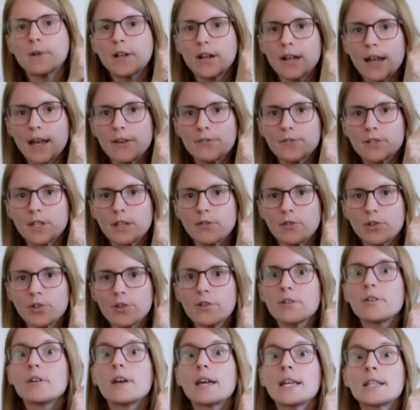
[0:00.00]
been a
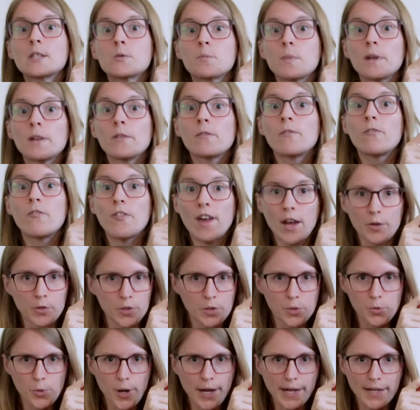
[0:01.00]
lifesaver. It's been
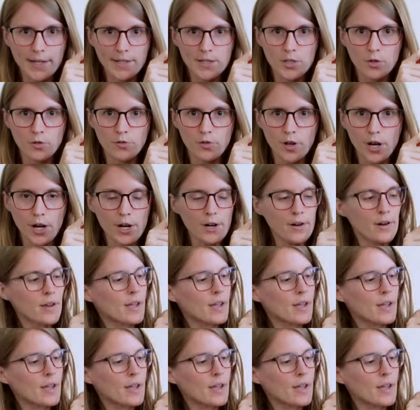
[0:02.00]
very rainy so far.